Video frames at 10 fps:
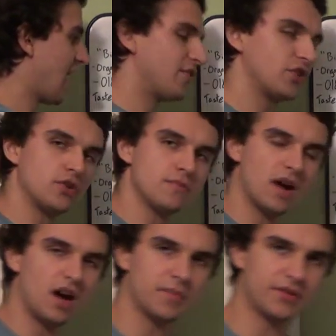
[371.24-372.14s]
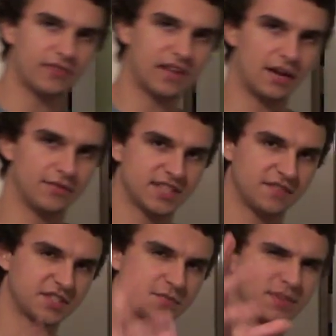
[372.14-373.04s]
and the umami flavours have
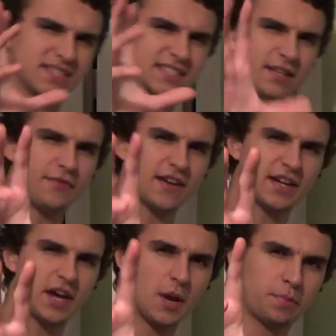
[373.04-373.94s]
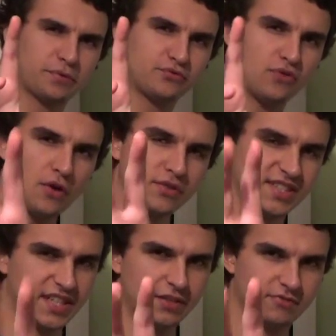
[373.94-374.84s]
specific
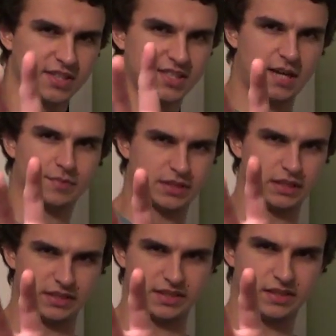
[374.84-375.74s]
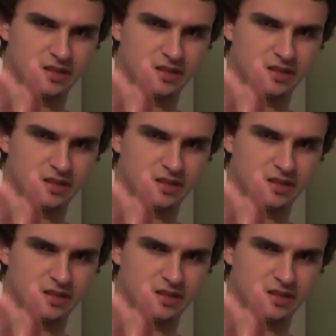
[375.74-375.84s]
protein receptors.